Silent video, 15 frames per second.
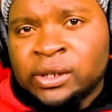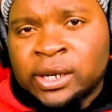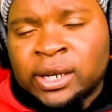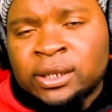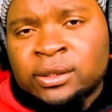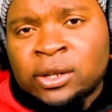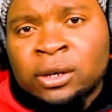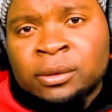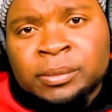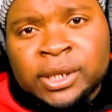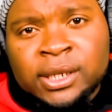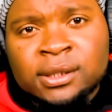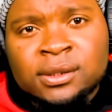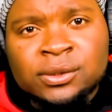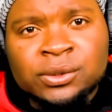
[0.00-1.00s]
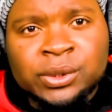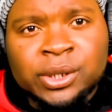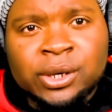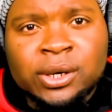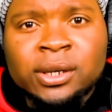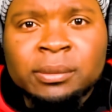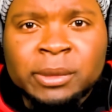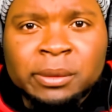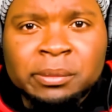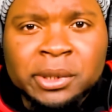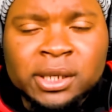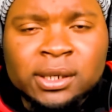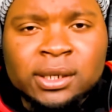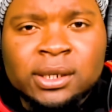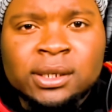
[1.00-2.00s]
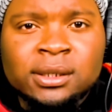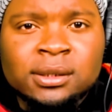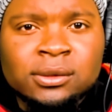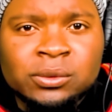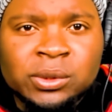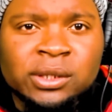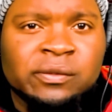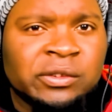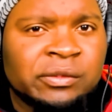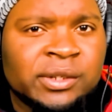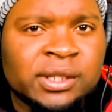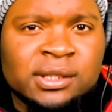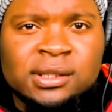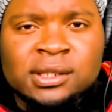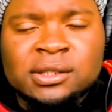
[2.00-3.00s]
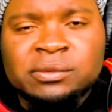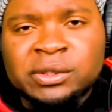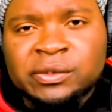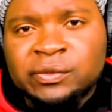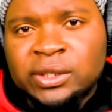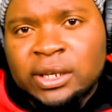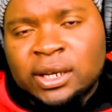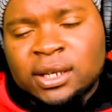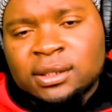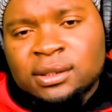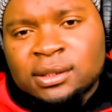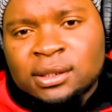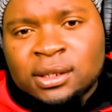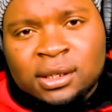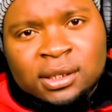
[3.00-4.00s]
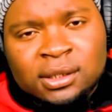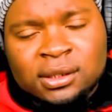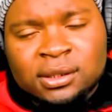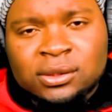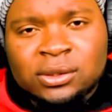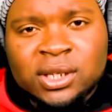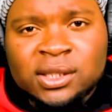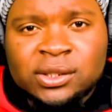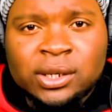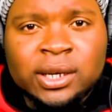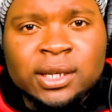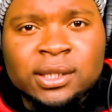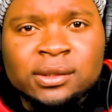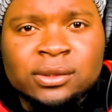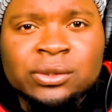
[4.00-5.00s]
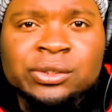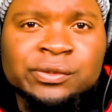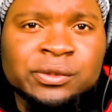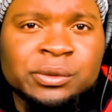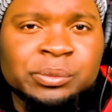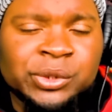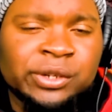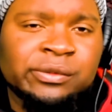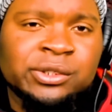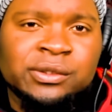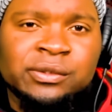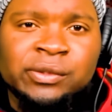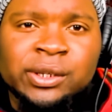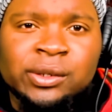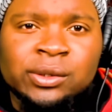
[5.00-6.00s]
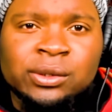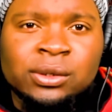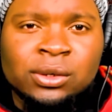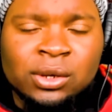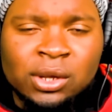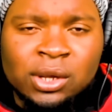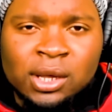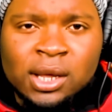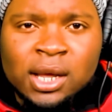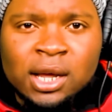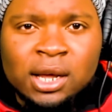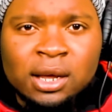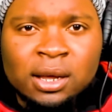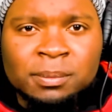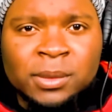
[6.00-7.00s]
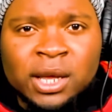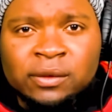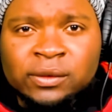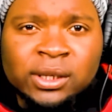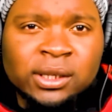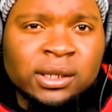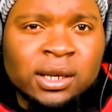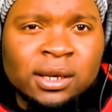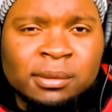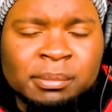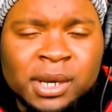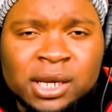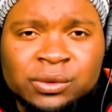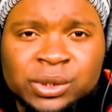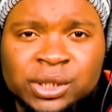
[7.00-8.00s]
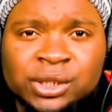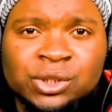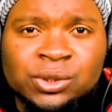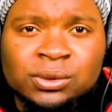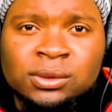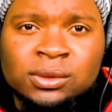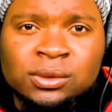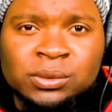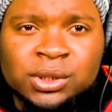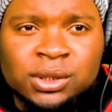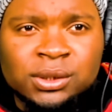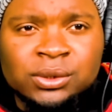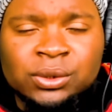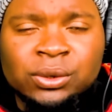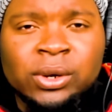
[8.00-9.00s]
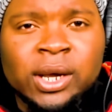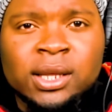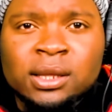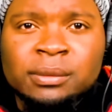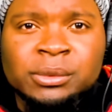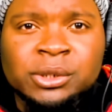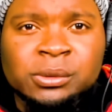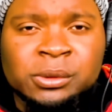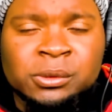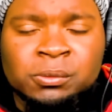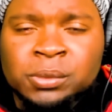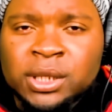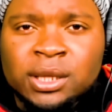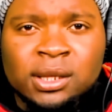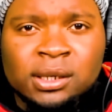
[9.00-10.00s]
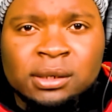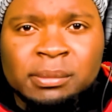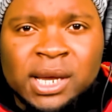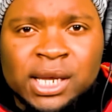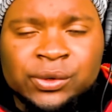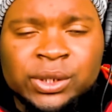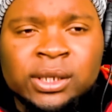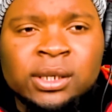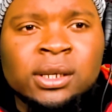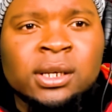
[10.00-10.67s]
you guys updates regarding my McLaren 2015 650S. So, as you guys know from previous video, I'm having battery issues, which I told you guys I'm gonna be replacing the battery.